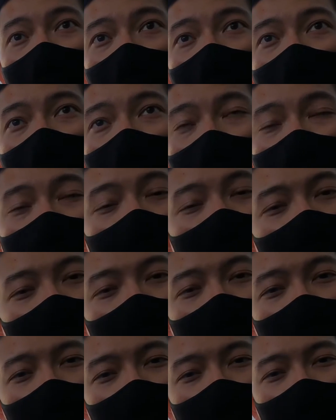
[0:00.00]
Yeah, something
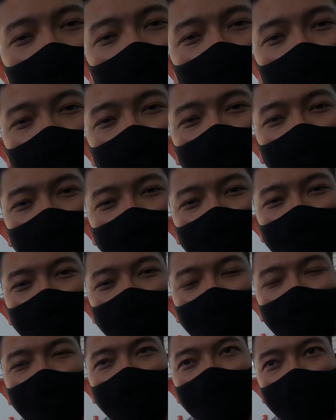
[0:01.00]
like that. It's really
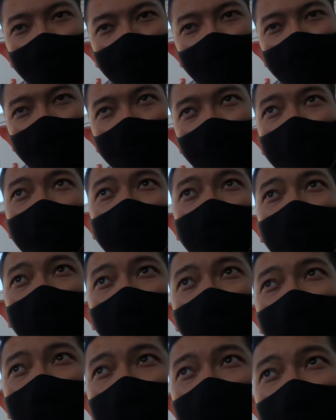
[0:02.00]
long name, I know,
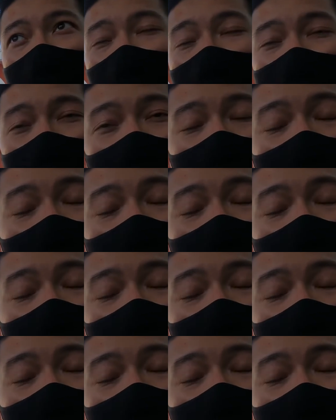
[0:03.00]
but it